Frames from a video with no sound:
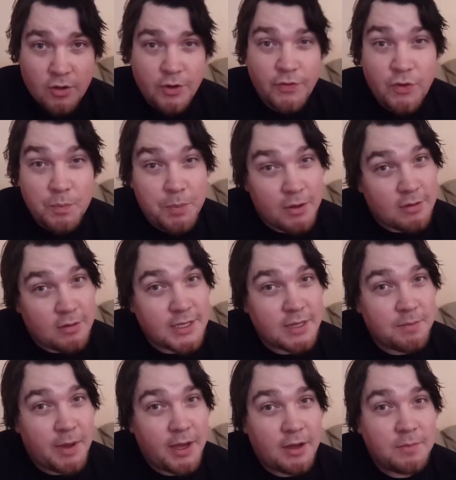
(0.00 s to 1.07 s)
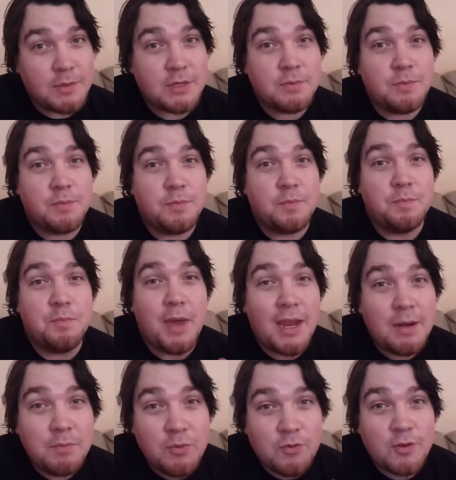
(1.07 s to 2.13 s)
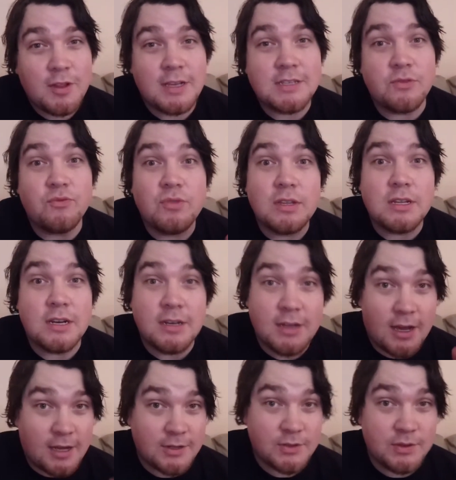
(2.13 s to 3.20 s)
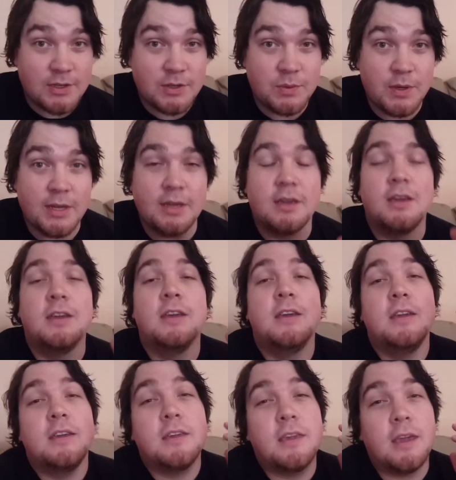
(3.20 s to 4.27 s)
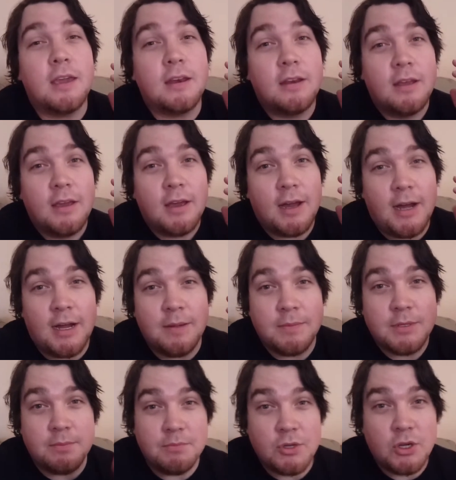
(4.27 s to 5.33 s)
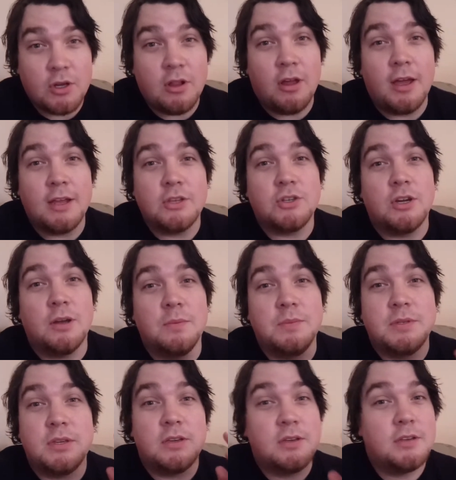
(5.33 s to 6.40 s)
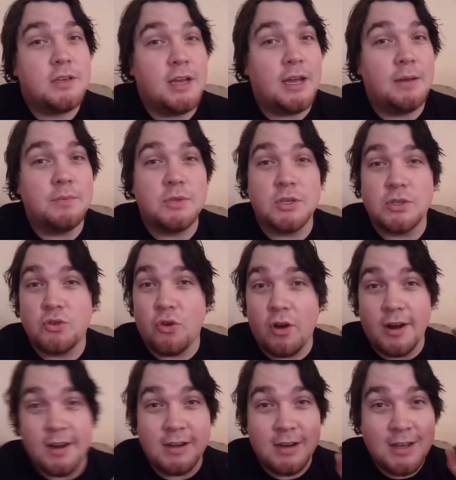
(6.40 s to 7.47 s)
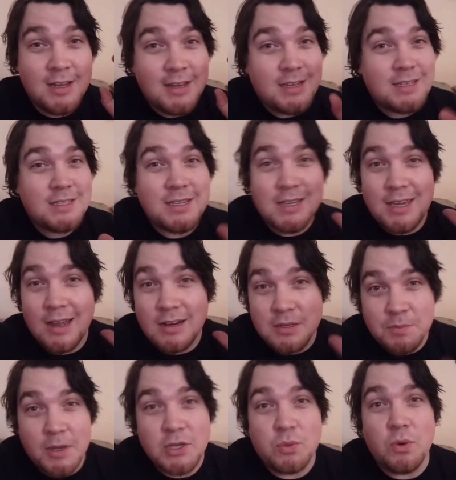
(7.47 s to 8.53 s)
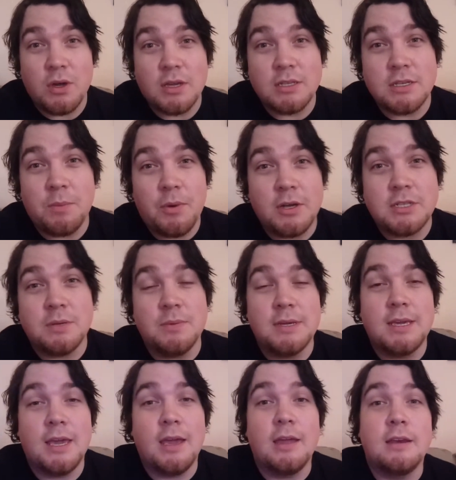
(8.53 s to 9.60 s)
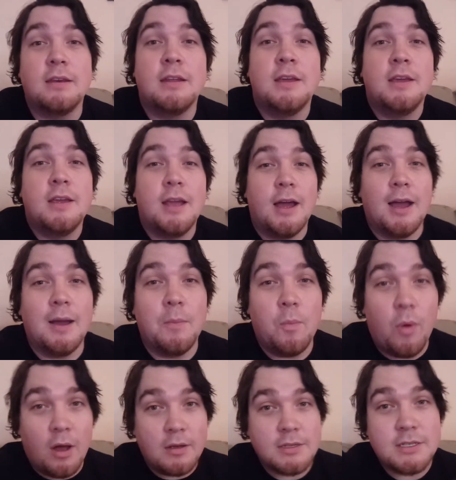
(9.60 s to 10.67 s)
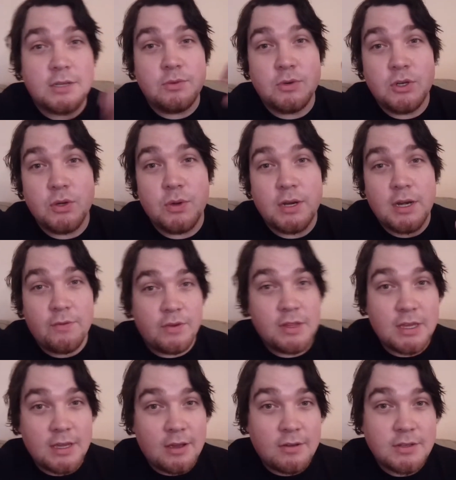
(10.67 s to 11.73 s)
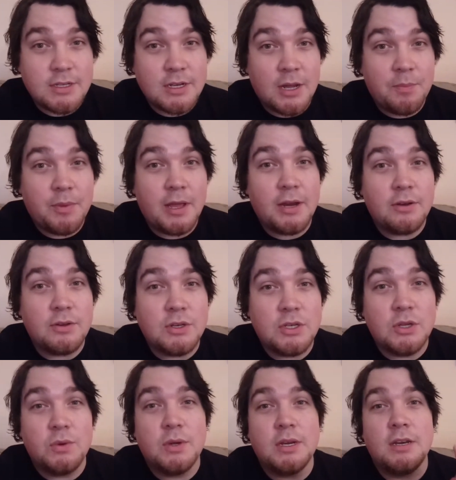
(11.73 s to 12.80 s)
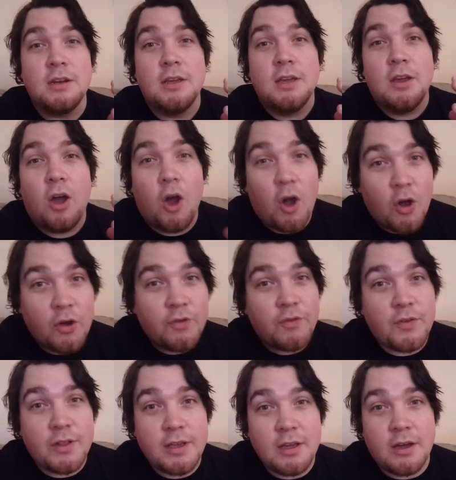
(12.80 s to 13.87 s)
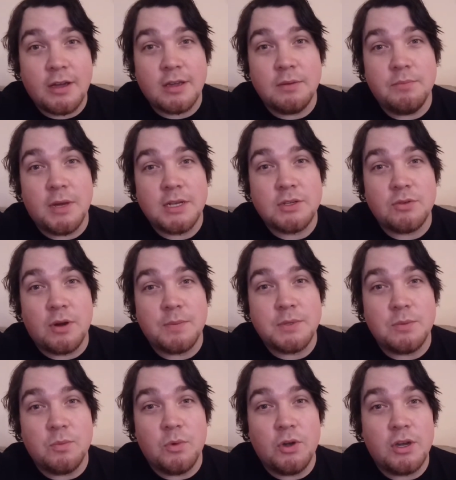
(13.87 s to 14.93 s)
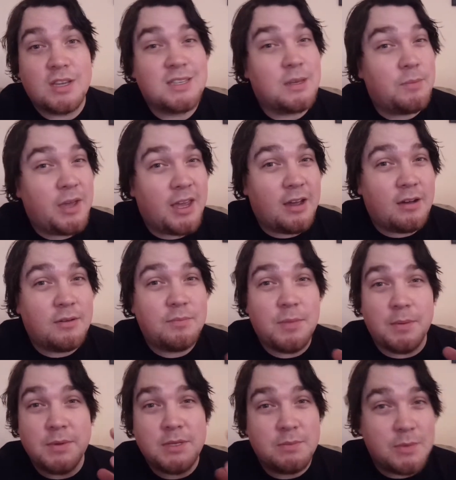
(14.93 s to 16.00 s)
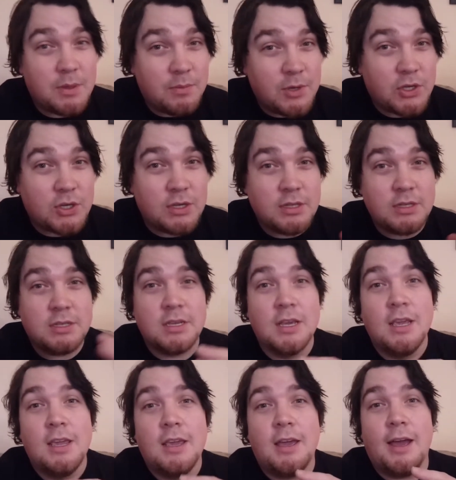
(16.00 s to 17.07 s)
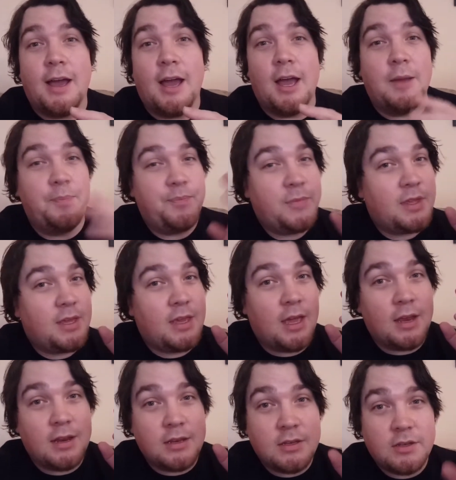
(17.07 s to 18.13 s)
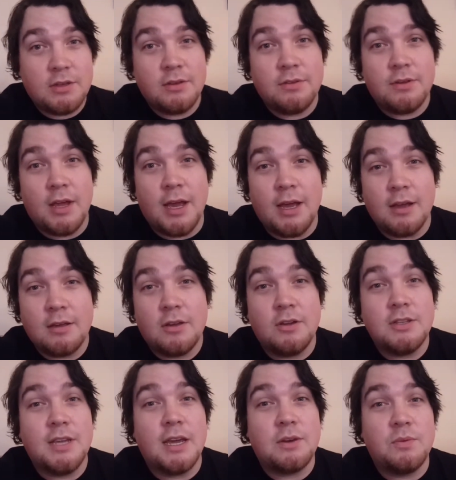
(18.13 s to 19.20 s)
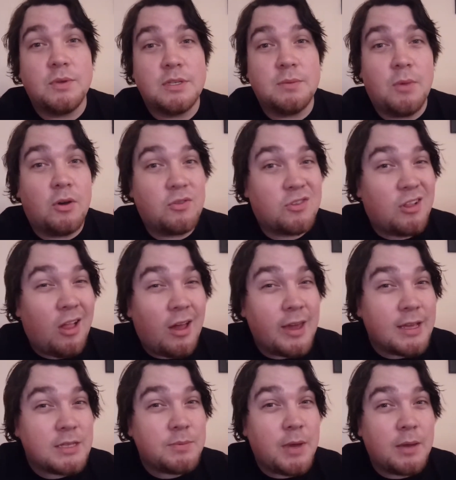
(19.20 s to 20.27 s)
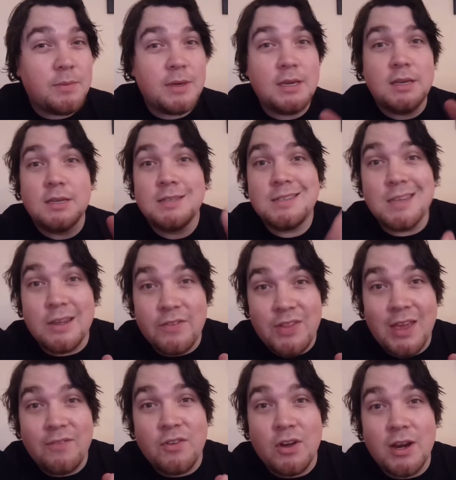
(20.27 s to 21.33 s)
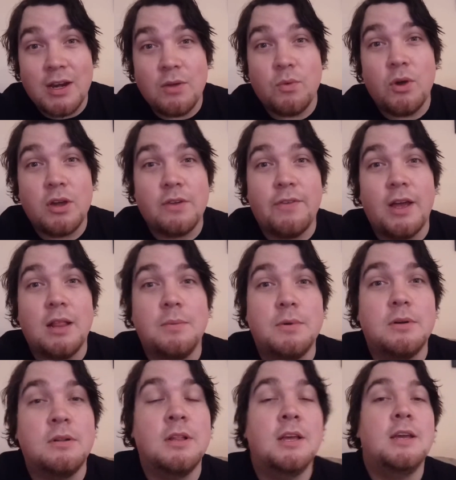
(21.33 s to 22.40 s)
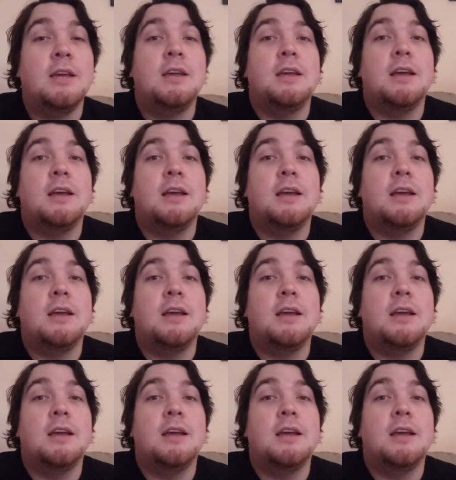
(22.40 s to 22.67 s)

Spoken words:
Got a few bills in the mail, which made me realize I really need to hustle this week. Get some new client jobs. Just try and seek out as much work as I possibly can, while still doing everything else that I plan on doing. Hopefully I can muster up some work somehow, maybe some commissions, get in contact with some old clients, maybe see if they've got any work available,